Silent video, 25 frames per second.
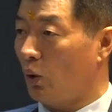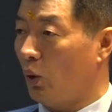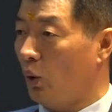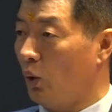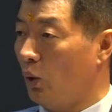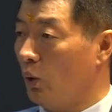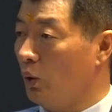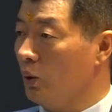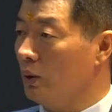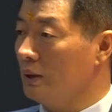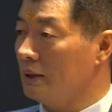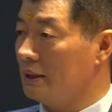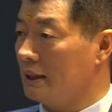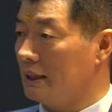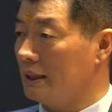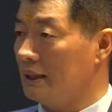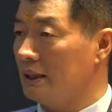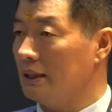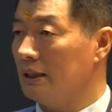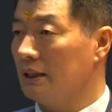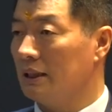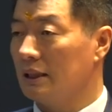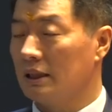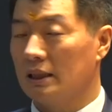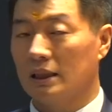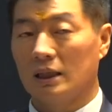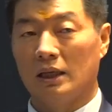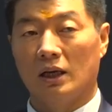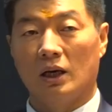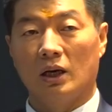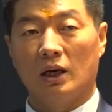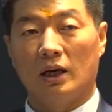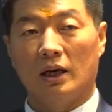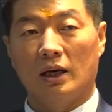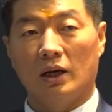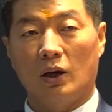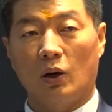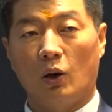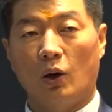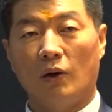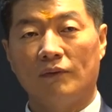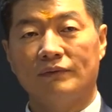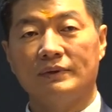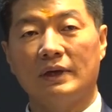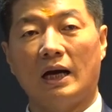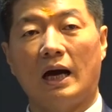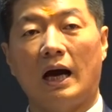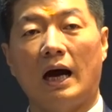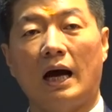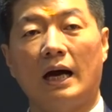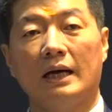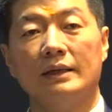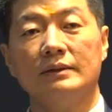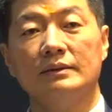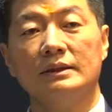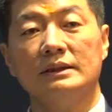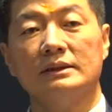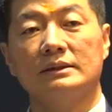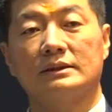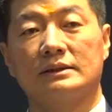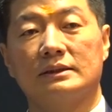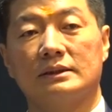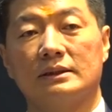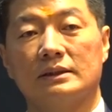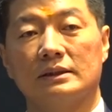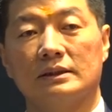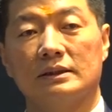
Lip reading: all the of the 100